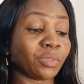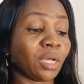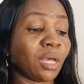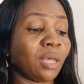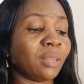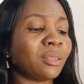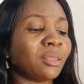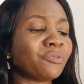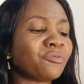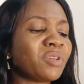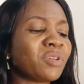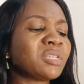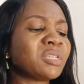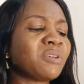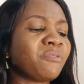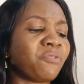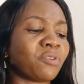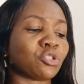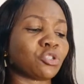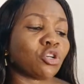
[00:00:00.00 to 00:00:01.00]
The
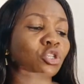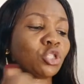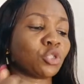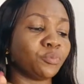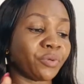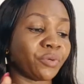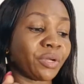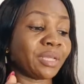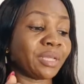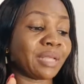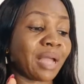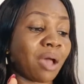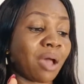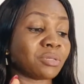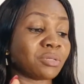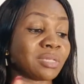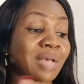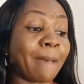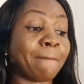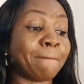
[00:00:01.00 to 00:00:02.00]
reason for such
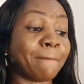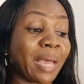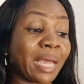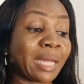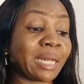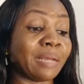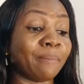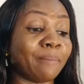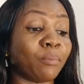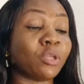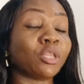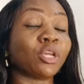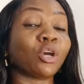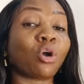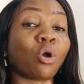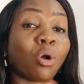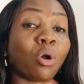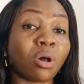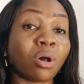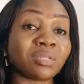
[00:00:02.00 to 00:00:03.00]
breakdowns are many, but the
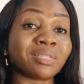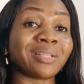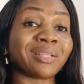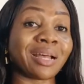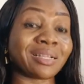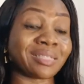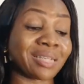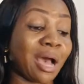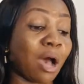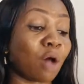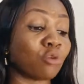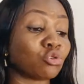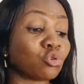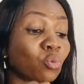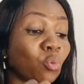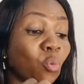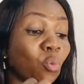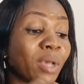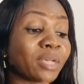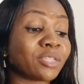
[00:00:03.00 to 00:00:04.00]
cause that
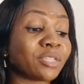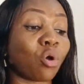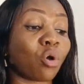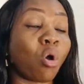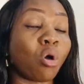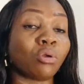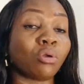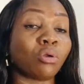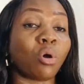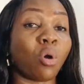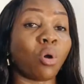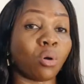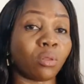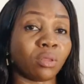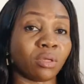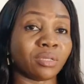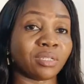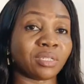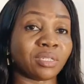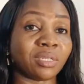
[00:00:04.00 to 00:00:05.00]
outweighs all
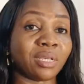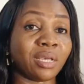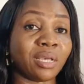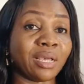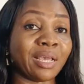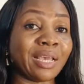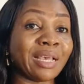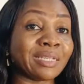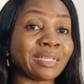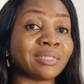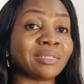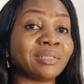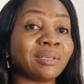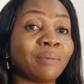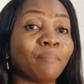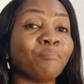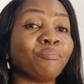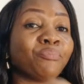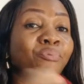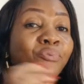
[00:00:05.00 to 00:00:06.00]
others is
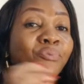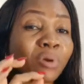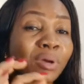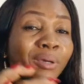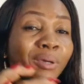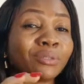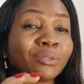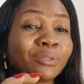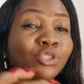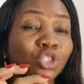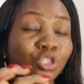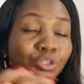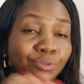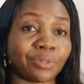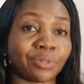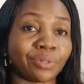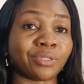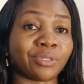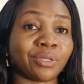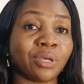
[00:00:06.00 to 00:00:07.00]
broken
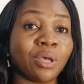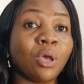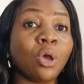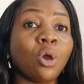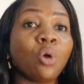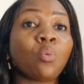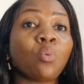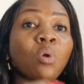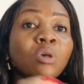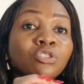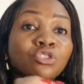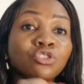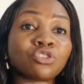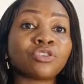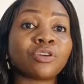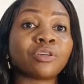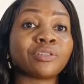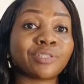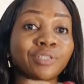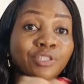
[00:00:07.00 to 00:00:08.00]
trust. Once
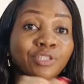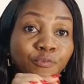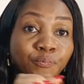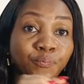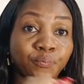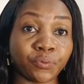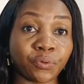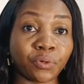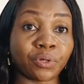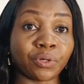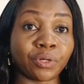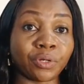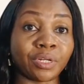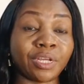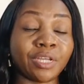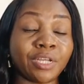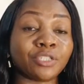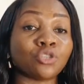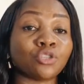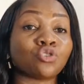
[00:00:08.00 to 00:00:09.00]
trust is broken,
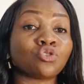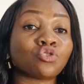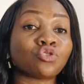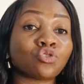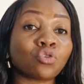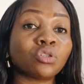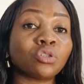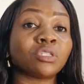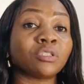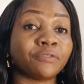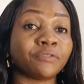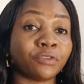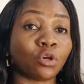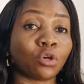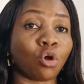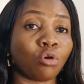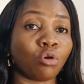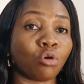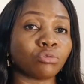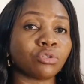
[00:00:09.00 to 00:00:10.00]
it is so
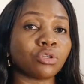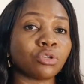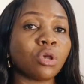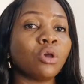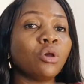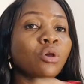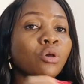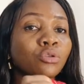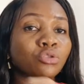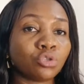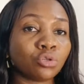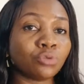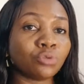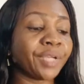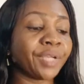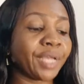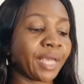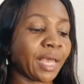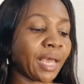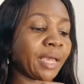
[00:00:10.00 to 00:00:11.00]
difficult to
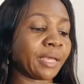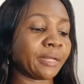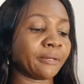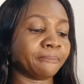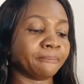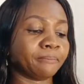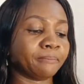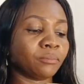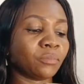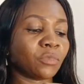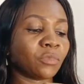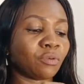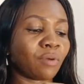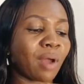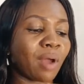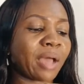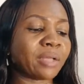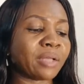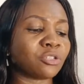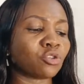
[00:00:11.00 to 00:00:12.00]
regain.
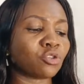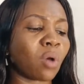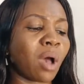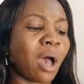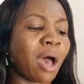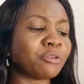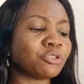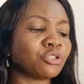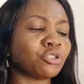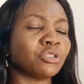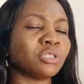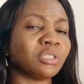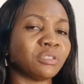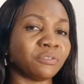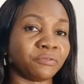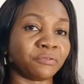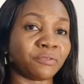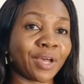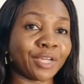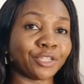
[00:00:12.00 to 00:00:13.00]
Right. So how do you
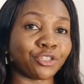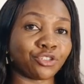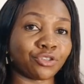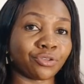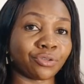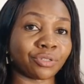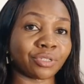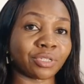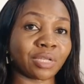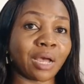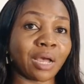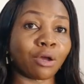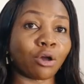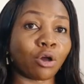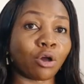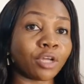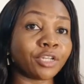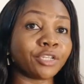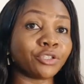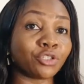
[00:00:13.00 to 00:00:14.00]
define trust?
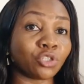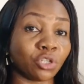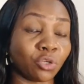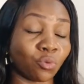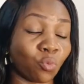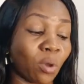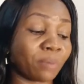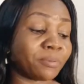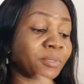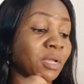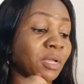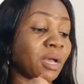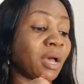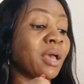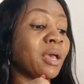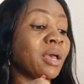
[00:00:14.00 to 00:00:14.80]
According to the Webster